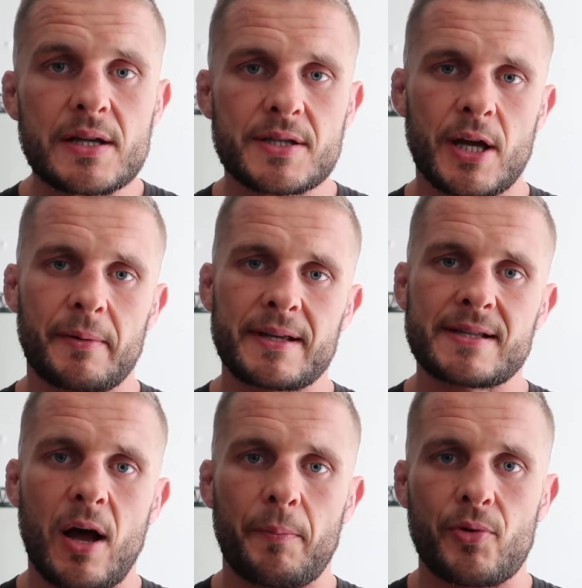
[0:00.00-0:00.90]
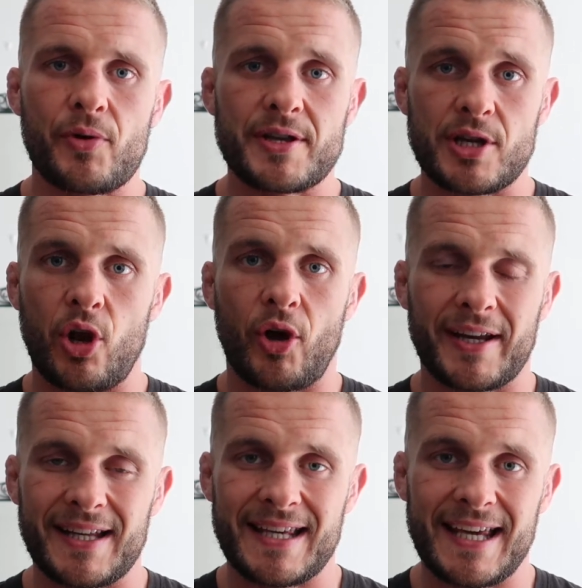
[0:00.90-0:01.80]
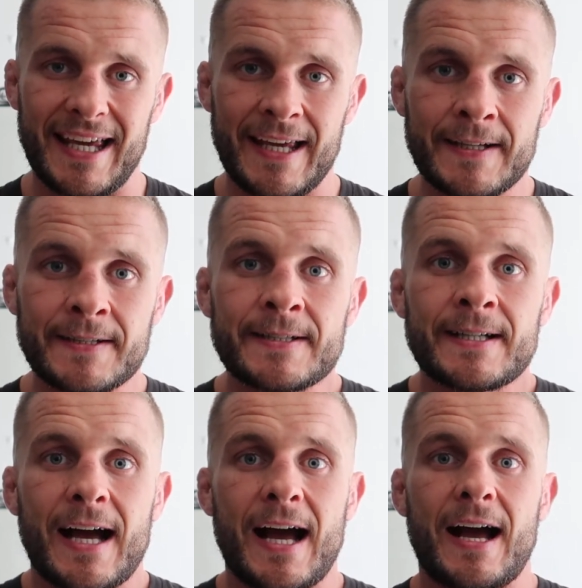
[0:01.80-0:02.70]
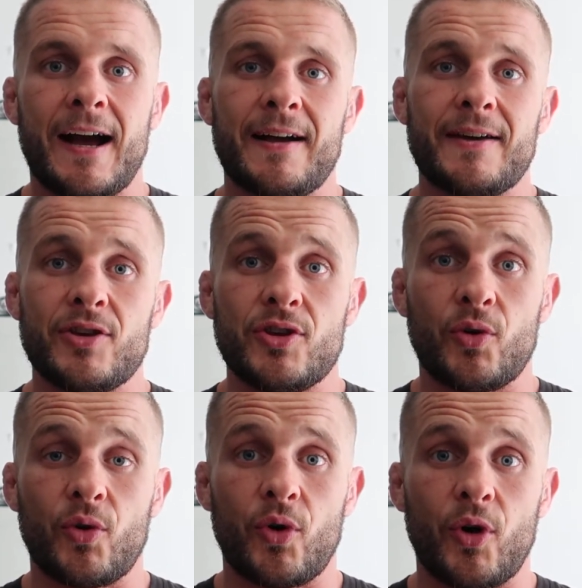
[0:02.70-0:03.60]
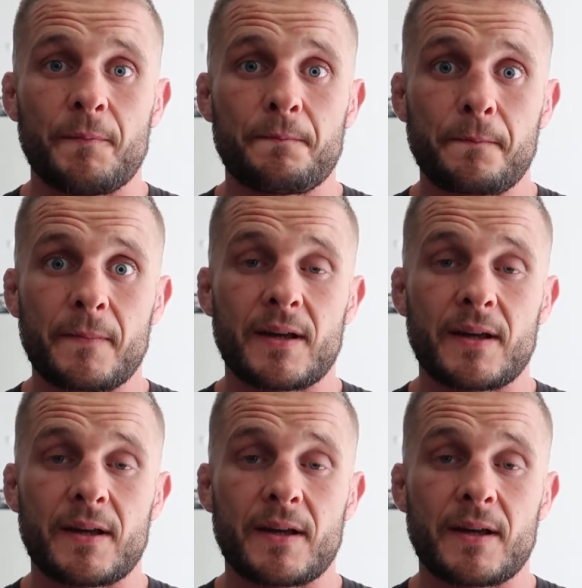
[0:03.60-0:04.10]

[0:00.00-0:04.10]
So an example is a lock and a key. Uh, your